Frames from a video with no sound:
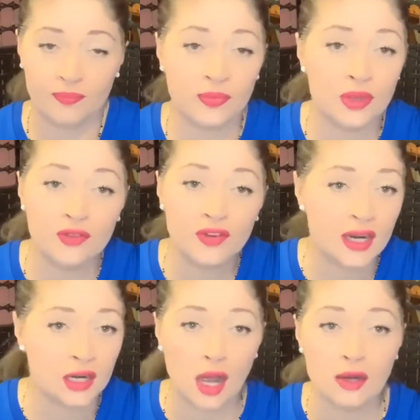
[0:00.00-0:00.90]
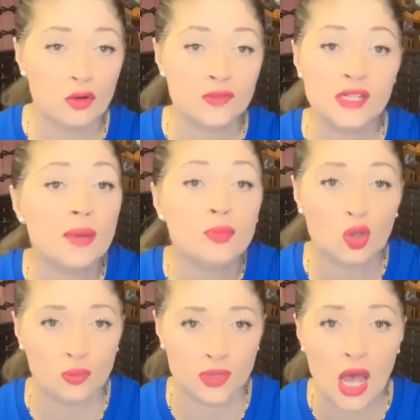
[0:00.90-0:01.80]
different kind of symptoms.
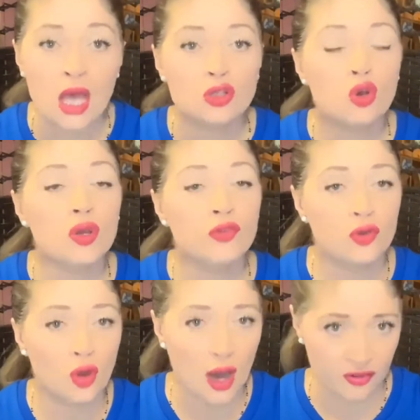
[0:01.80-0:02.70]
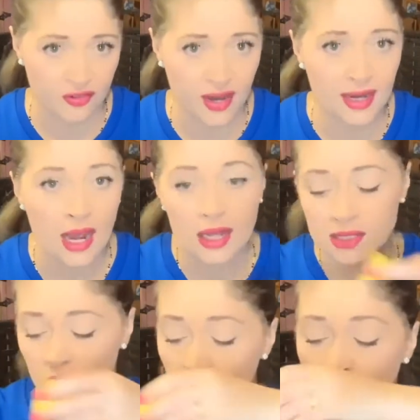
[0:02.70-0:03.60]
So if you are afraid, so
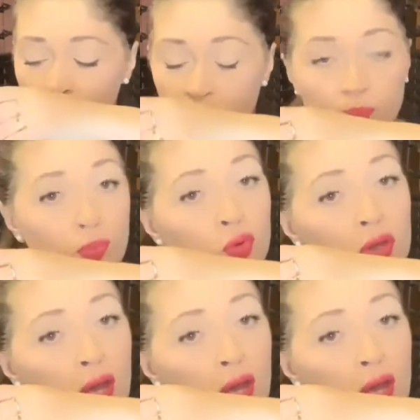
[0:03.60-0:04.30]
you can put a